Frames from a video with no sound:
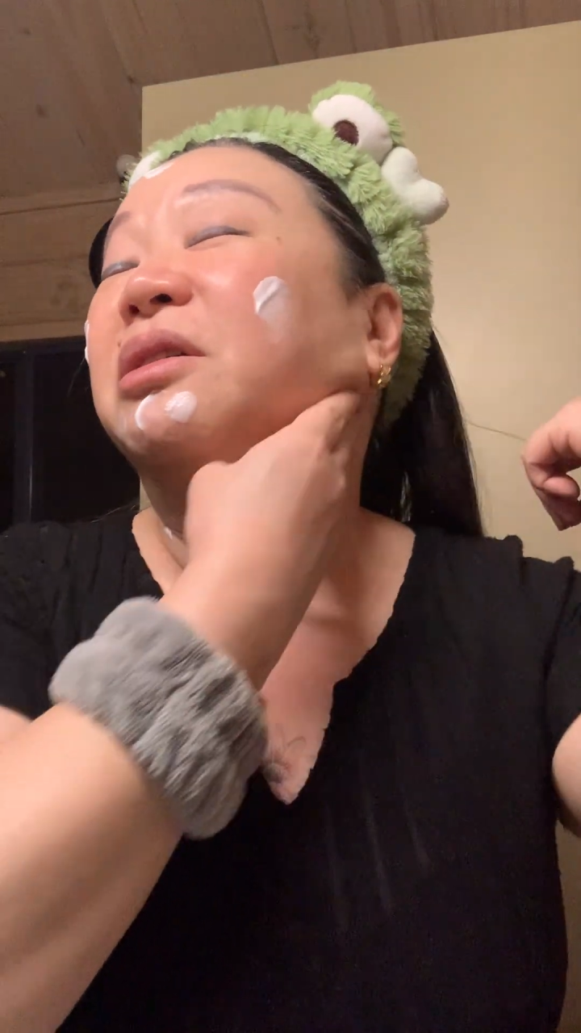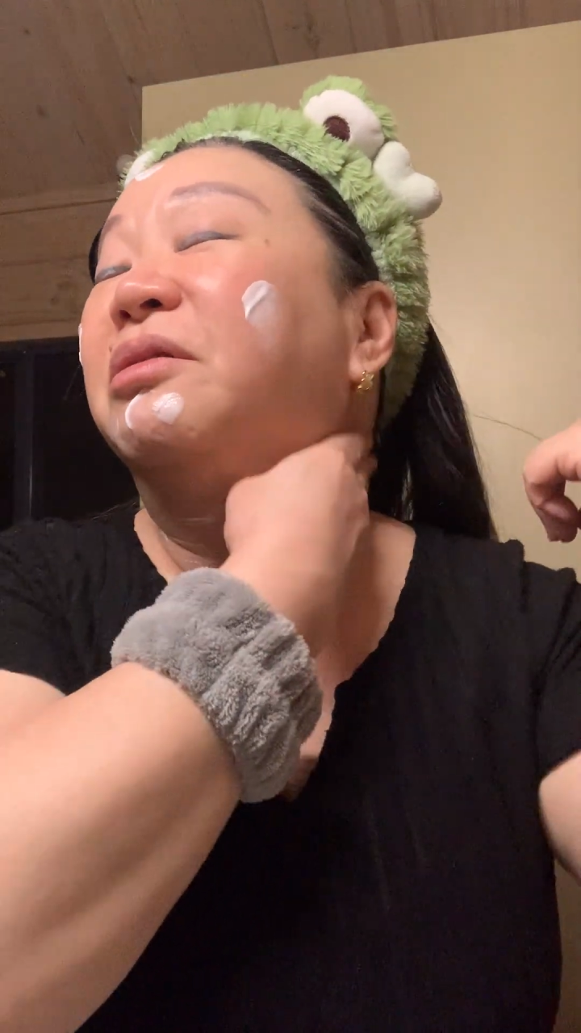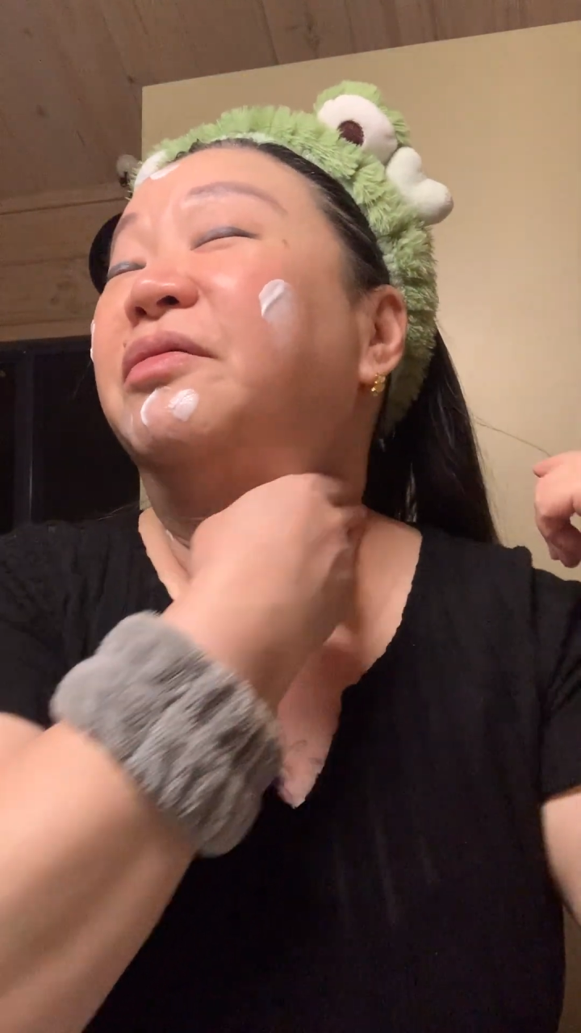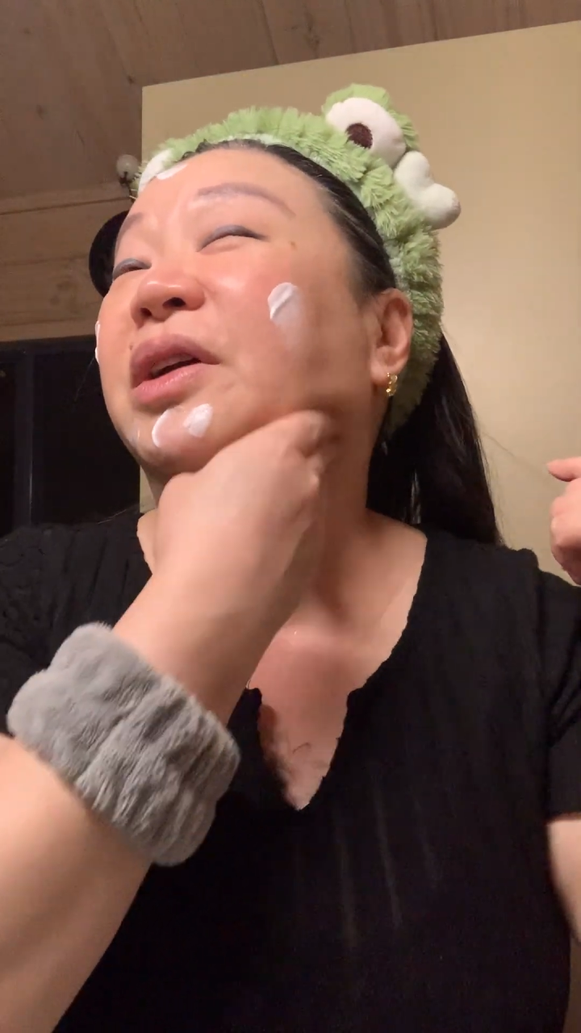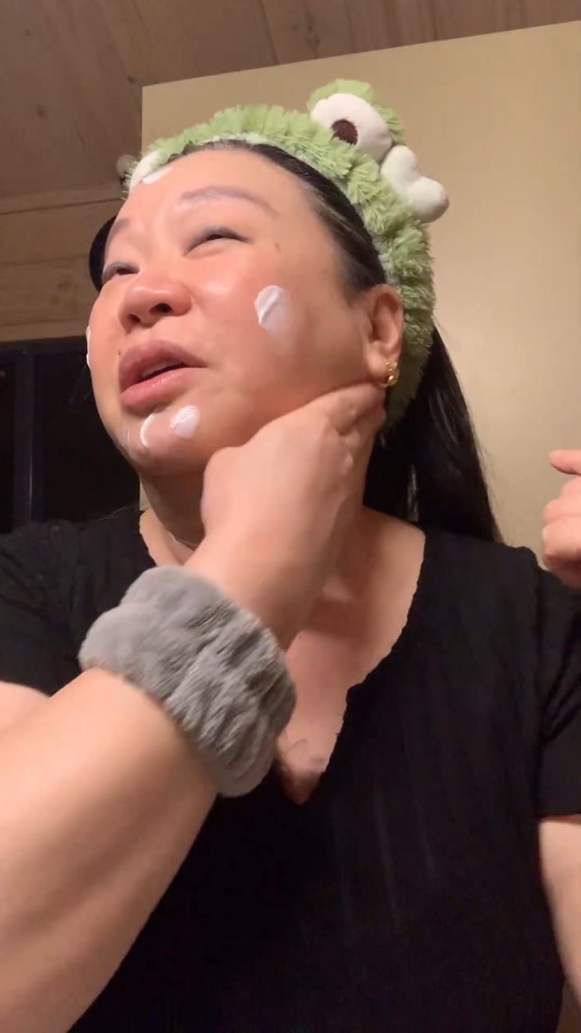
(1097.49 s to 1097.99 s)
your
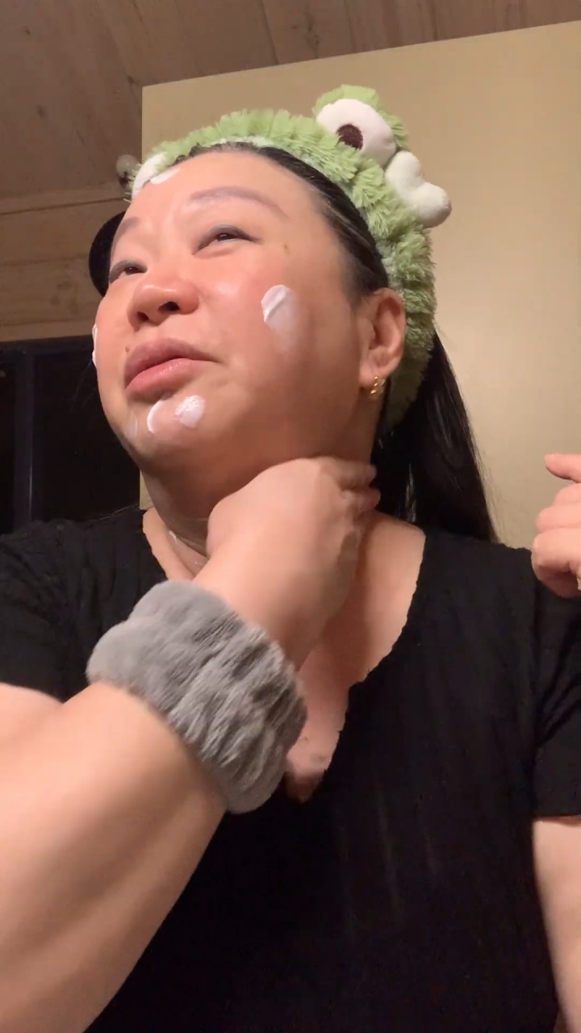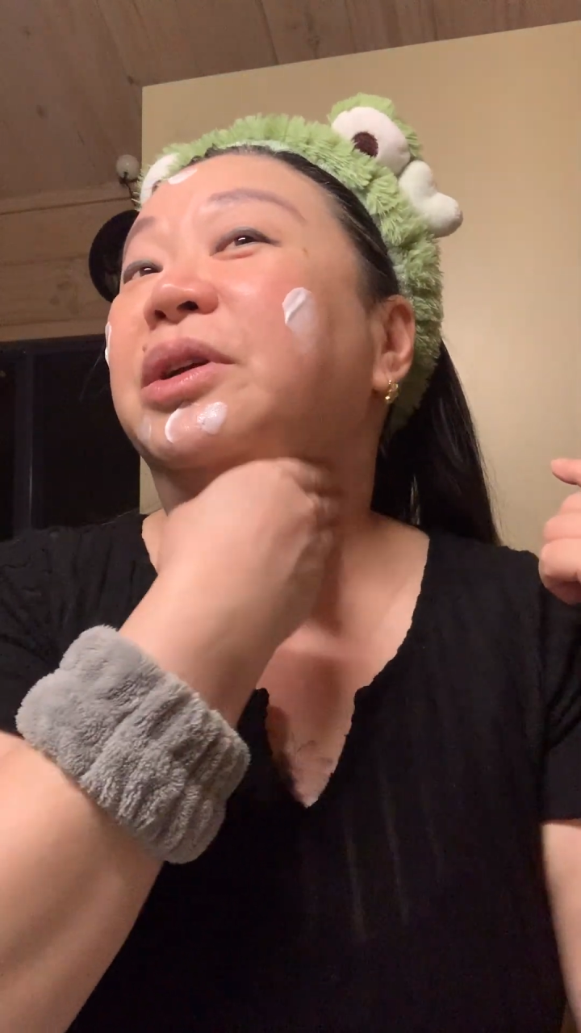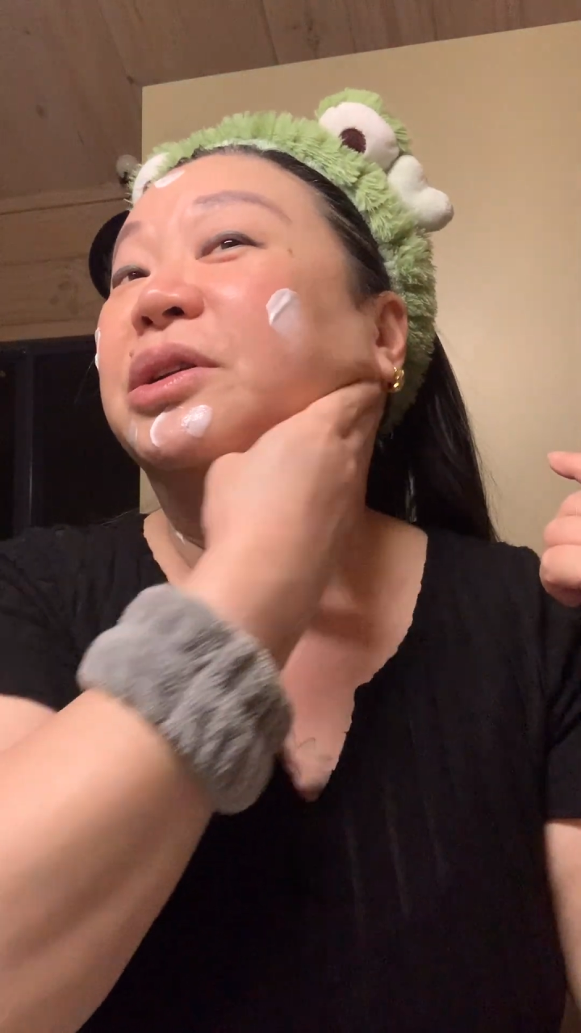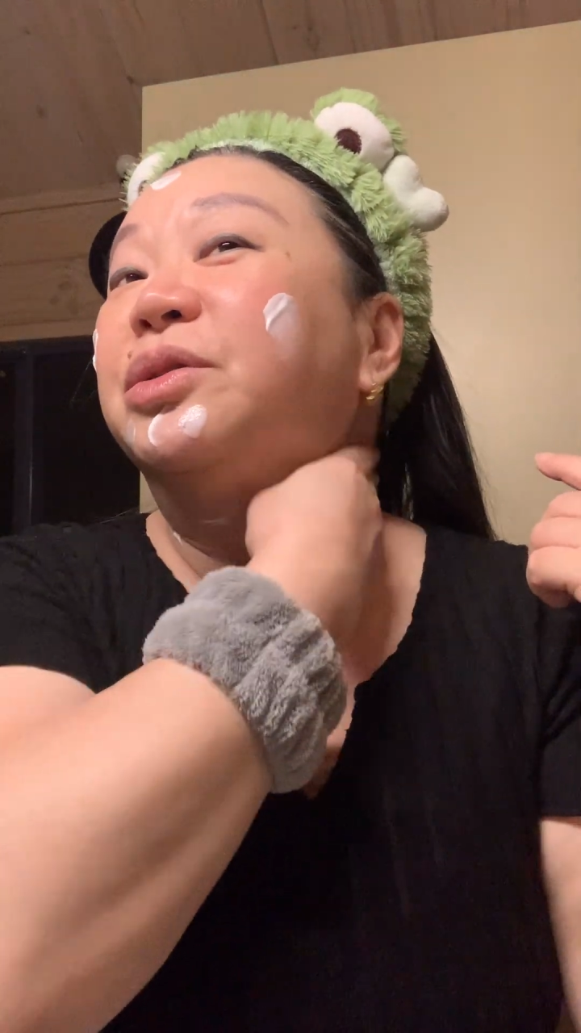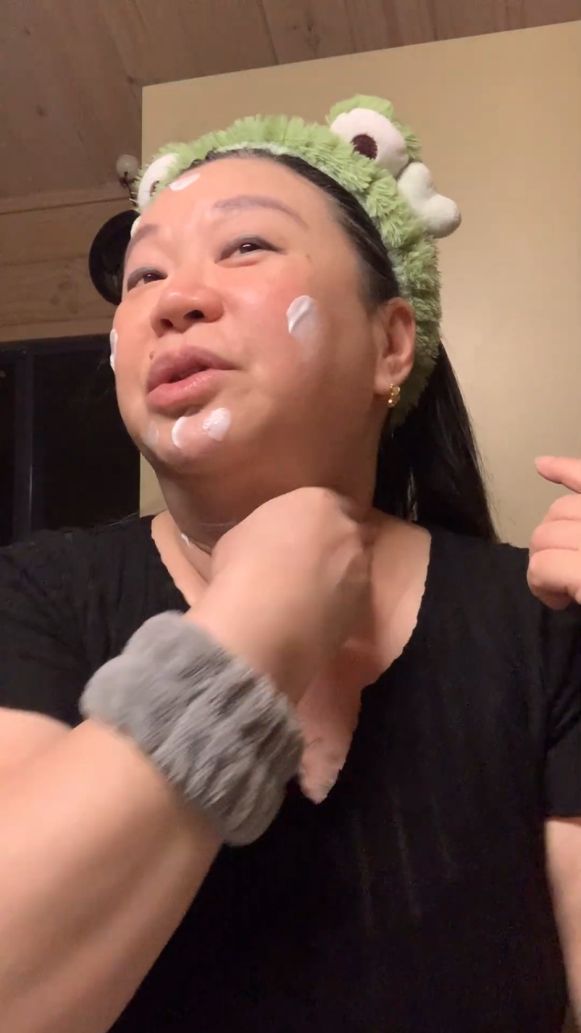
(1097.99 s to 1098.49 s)
finger
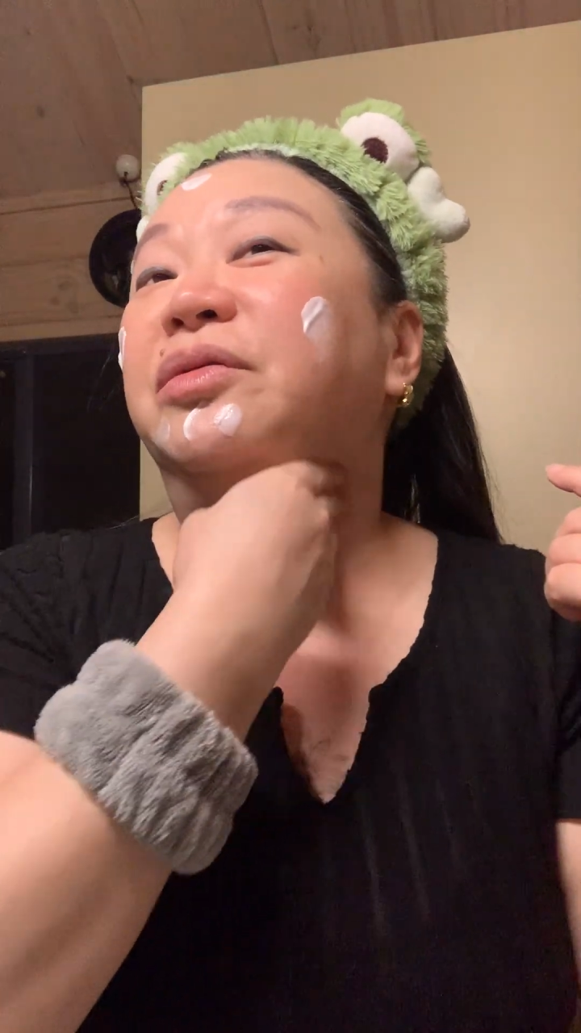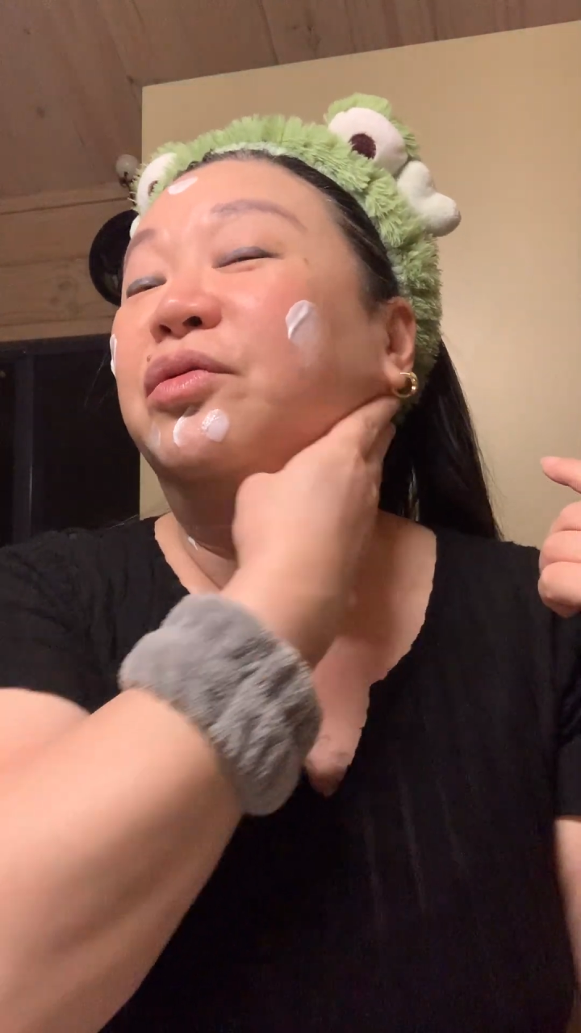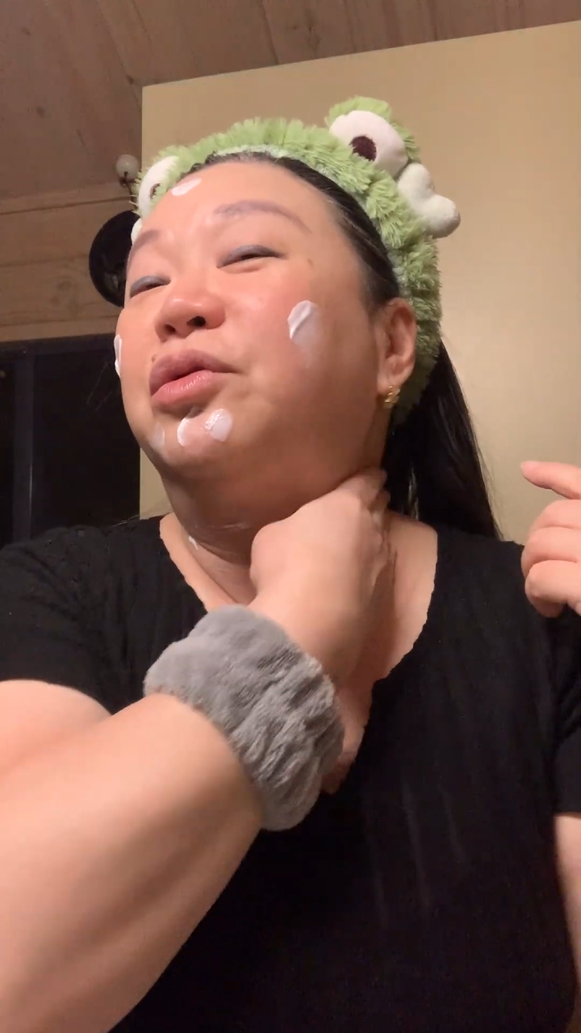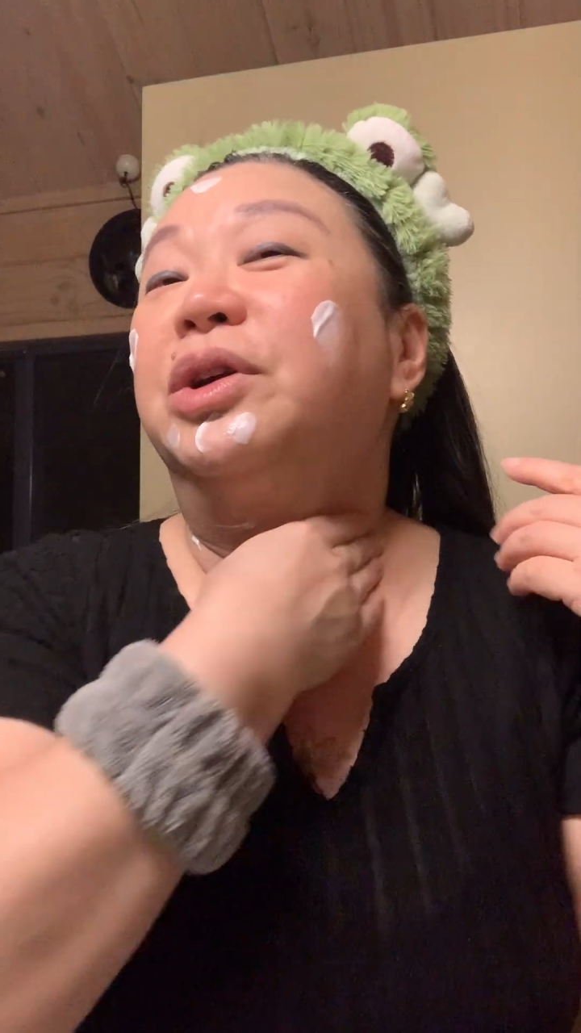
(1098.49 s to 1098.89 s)
into it for